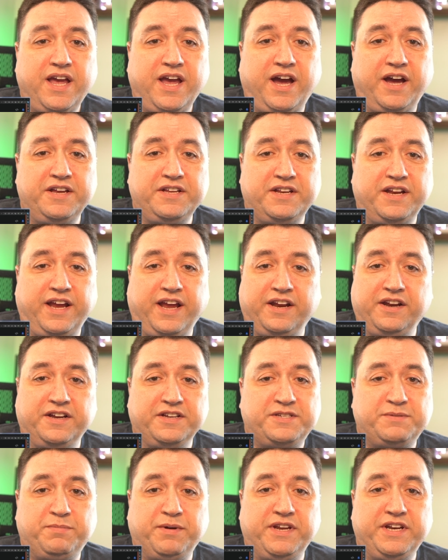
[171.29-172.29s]
and I
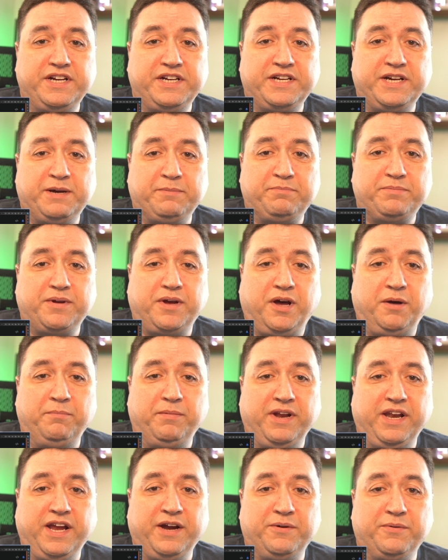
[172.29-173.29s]
spun it up on
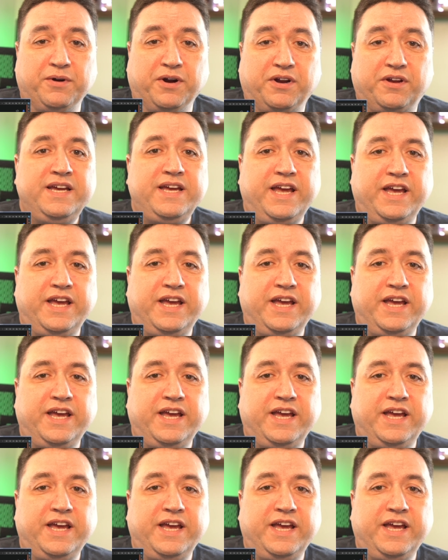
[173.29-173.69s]
my network.